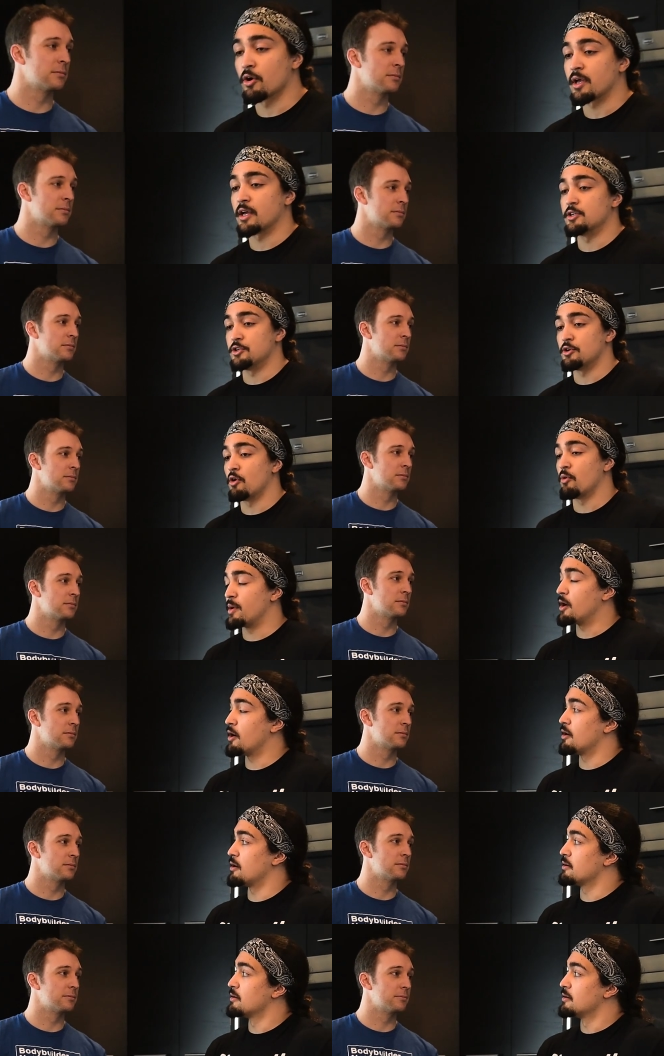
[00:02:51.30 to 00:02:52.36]
Speaker 1: Cooking duo we
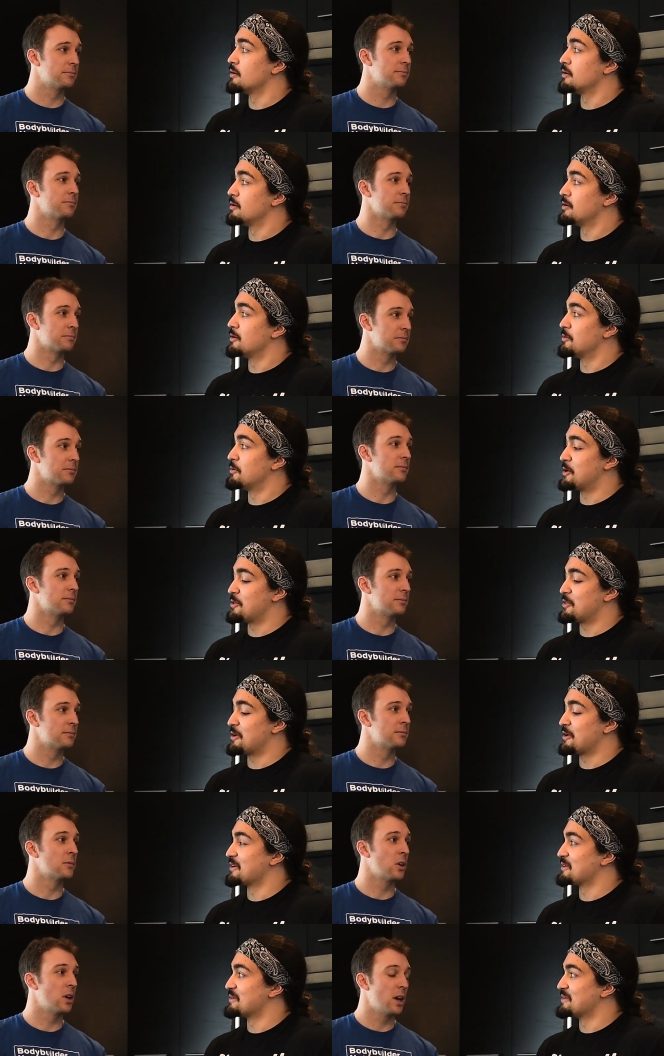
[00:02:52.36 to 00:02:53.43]
are. What do you
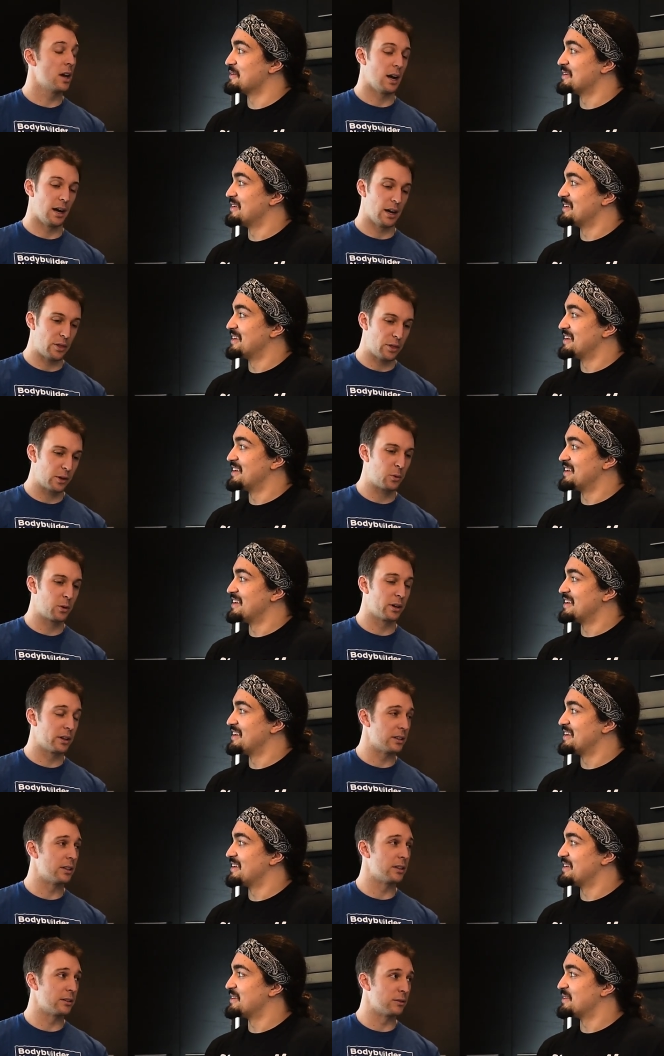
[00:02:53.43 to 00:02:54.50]
think? I think we're good
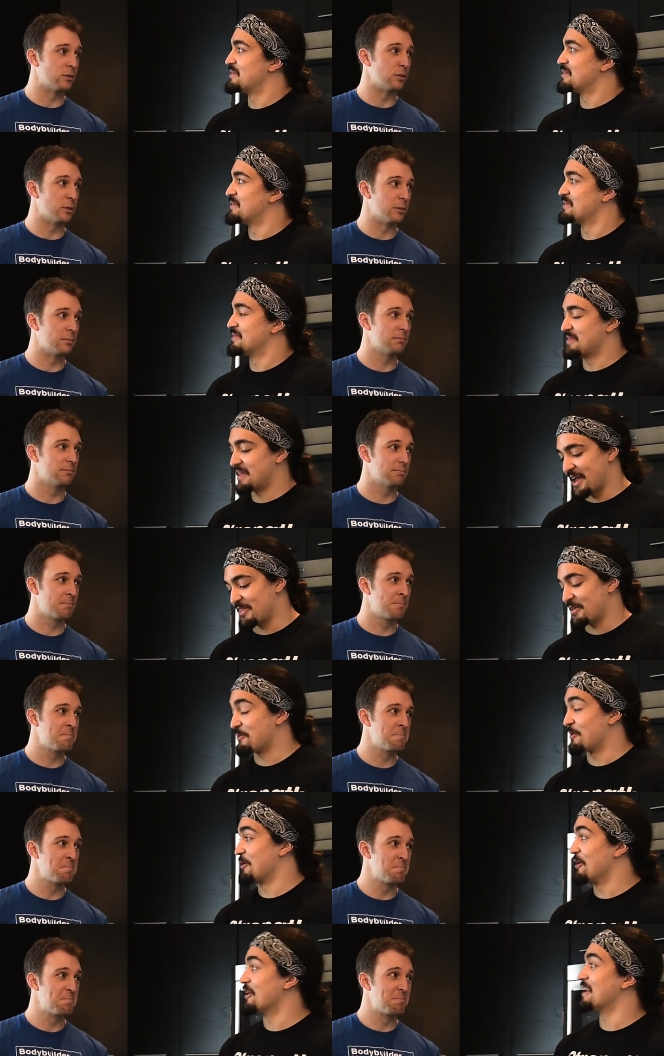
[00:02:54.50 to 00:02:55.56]
at eating food. Yeah, I think
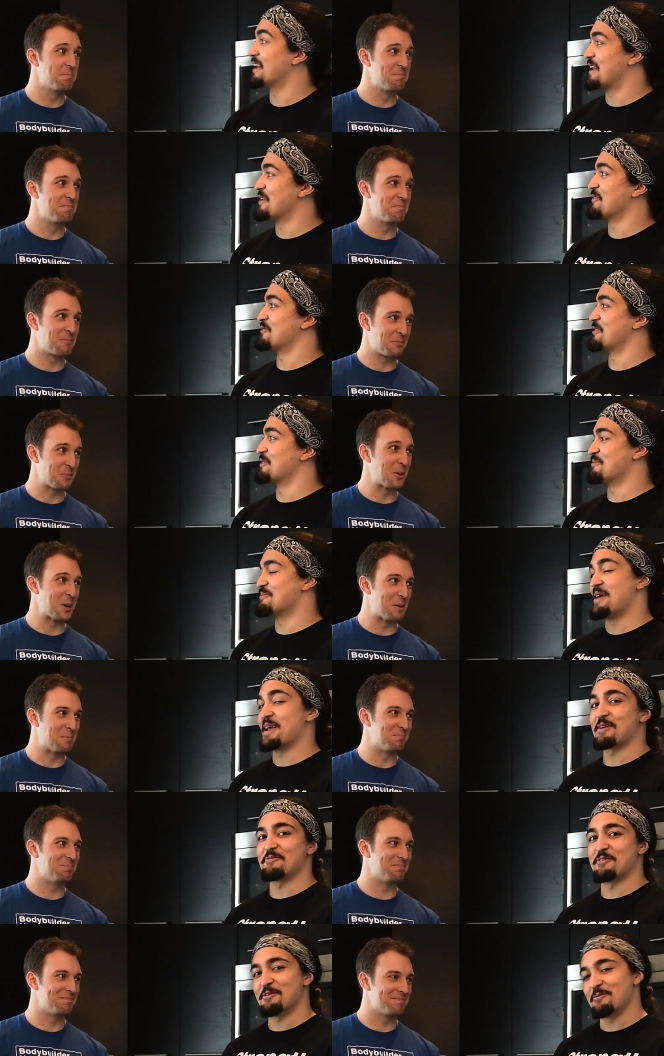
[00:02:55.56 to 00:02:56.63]
we're good at eating food. Yeah.
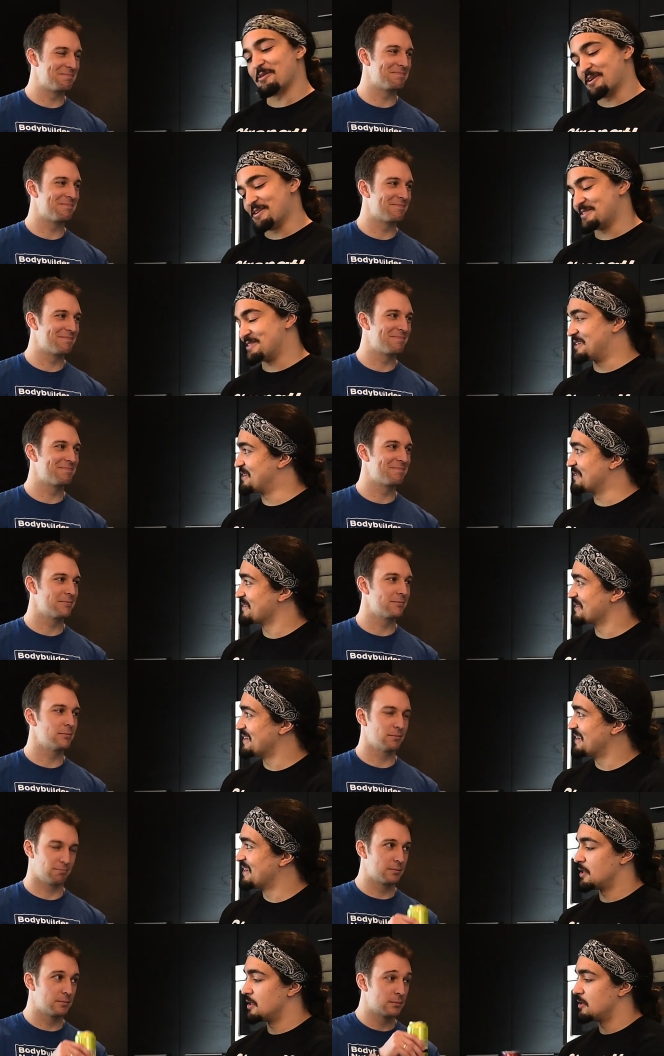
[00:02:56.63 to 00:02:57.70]
Making food, we're gonna see.
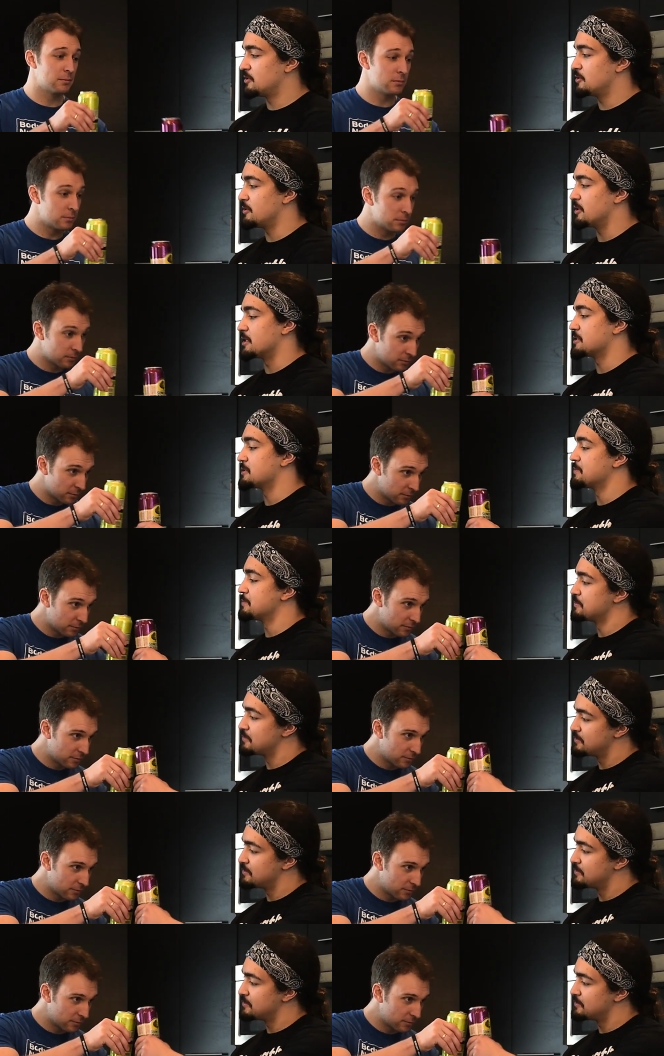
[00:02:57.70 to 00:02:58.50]
To us.